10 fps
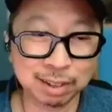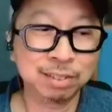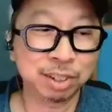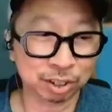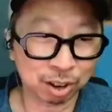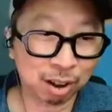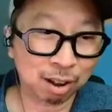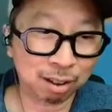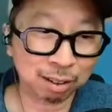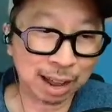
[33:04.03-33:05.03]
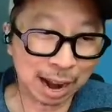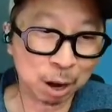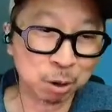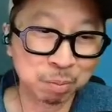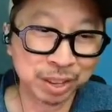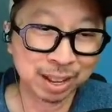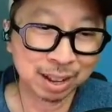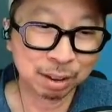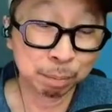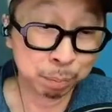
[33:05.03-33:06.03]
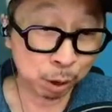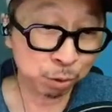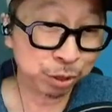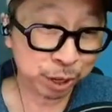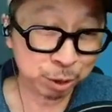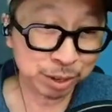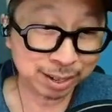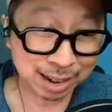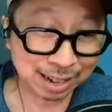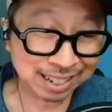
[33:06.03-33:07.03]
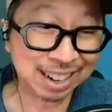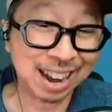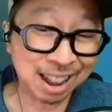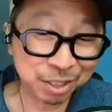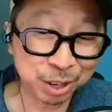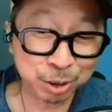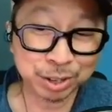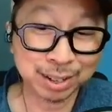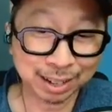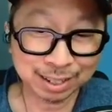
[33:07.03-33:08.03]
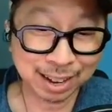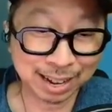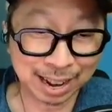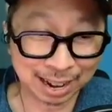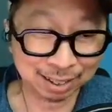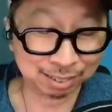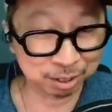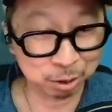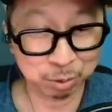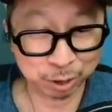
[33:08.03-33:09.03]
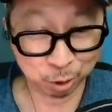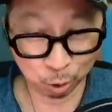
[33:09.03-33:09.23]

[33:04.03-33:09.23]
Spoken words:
easy to call out both the QNED90 and the QNED99 as, you know what, you're